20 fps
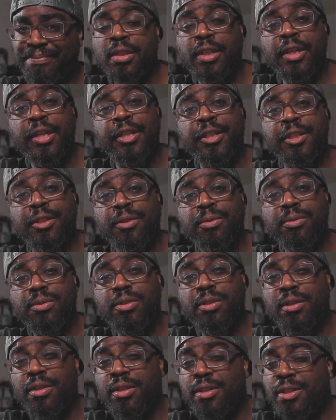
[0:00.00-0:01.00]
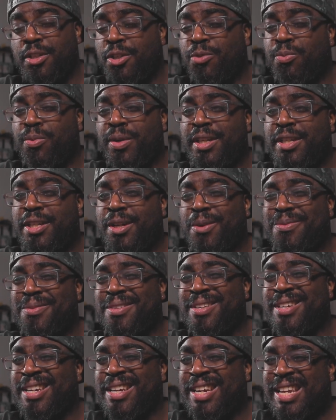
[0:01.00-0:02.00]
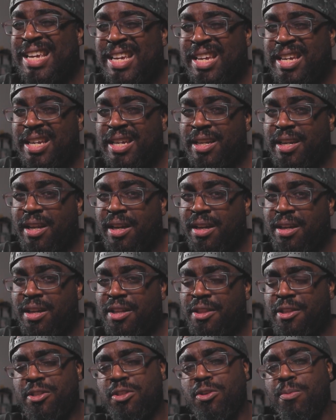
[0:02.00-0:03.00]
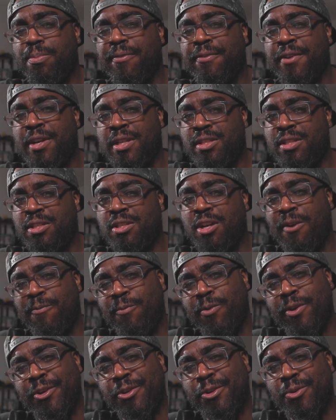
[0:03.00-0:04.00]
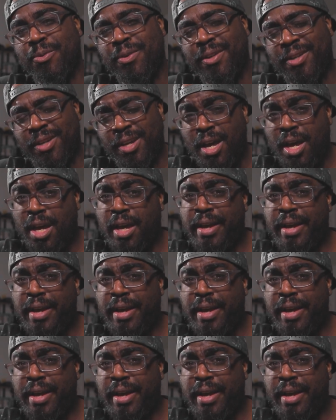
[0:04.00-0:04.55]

The good news, you really don't need the super fancy software to do it.